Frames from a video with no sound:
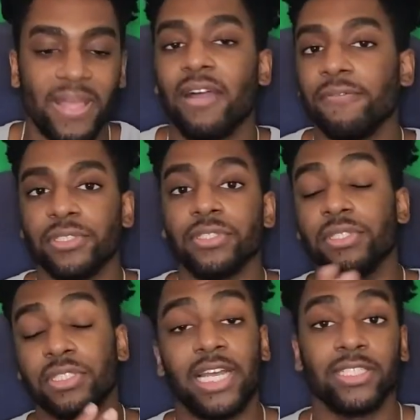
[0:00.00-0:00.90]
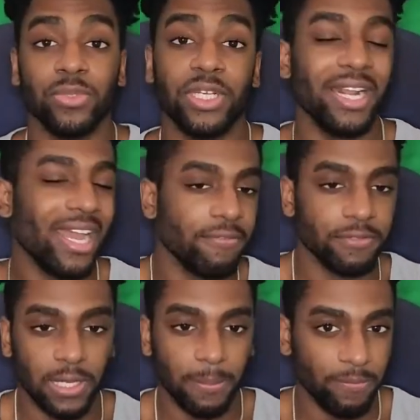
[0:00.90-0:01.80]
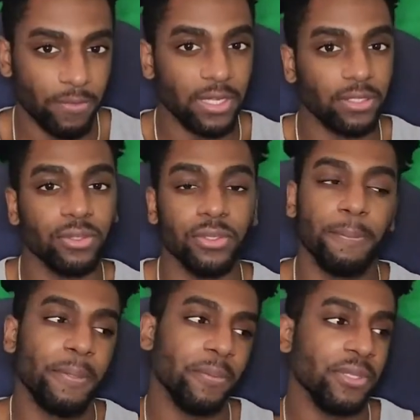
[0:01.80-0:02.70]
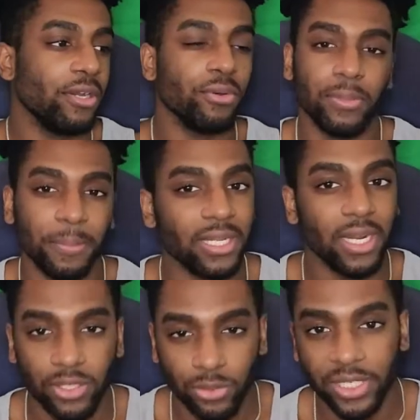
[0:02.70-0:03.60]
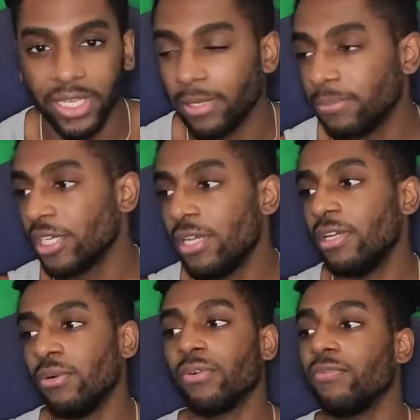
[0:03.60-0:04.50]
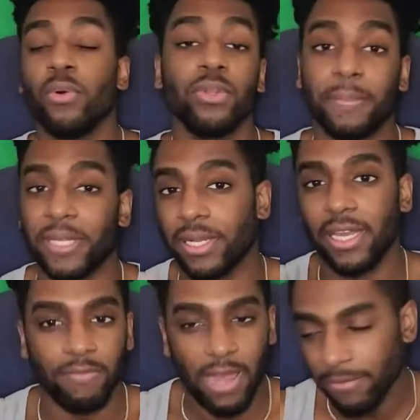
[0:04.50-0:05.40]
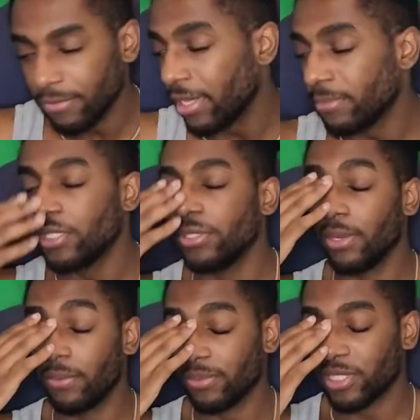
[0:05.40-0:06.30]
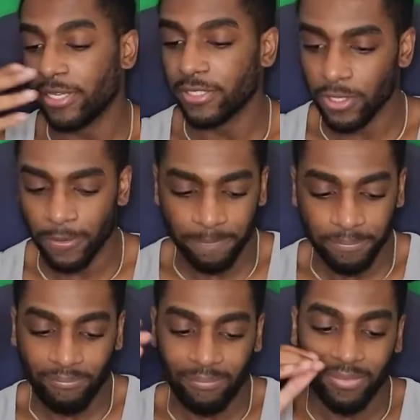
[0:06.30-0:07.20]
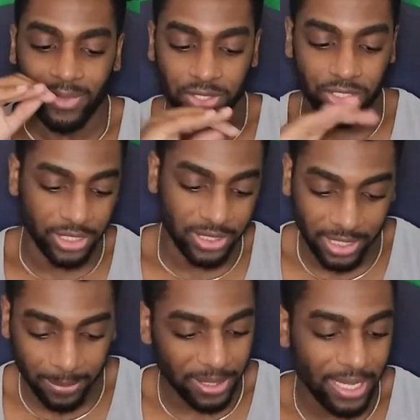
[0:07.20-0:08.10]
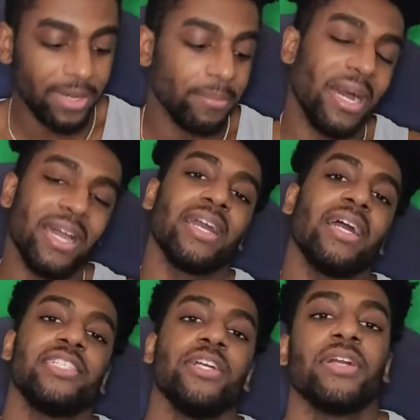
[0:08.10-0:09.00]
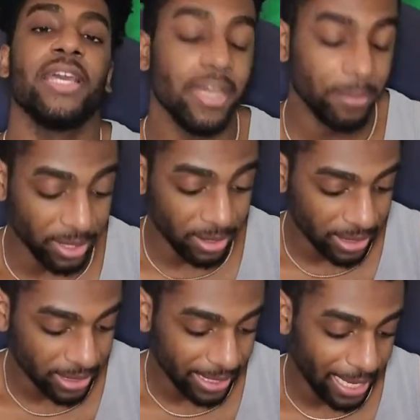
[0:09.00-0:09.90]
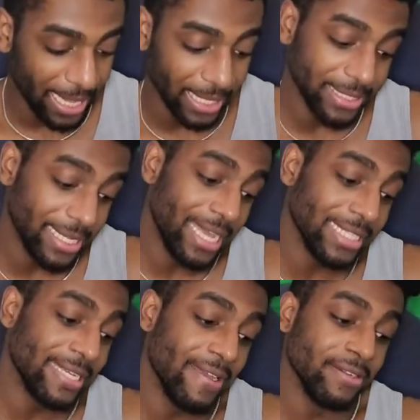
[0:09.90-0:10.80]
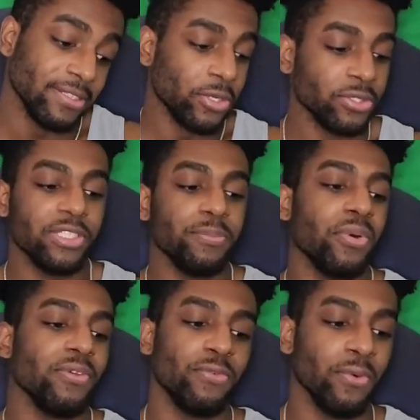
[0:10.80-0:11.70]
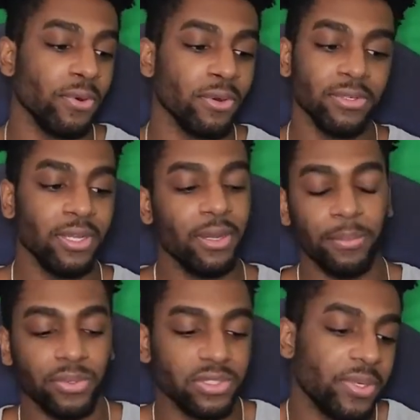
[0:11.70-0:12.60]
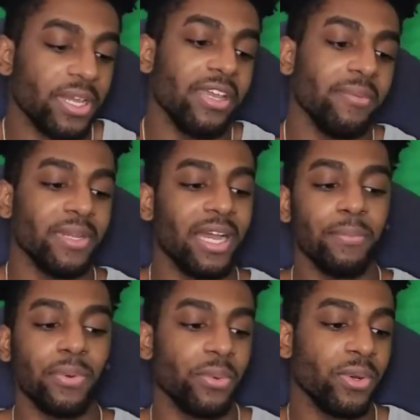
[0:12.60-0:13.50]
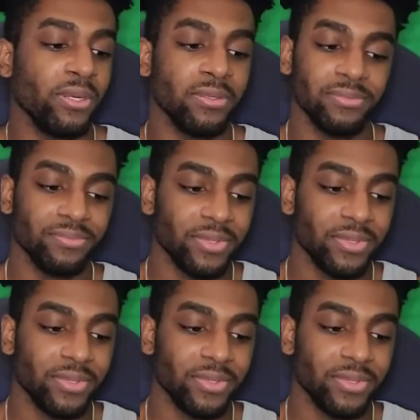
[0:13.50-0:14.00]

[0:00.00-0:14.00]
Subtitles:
obviously the stats would get effed up if I included people that only played like 3 games or have only played like 5 games. You get what I'm saying? So just keeping that in mind, I got Derrick Hamby at 10, 13.4 points per game, 9.1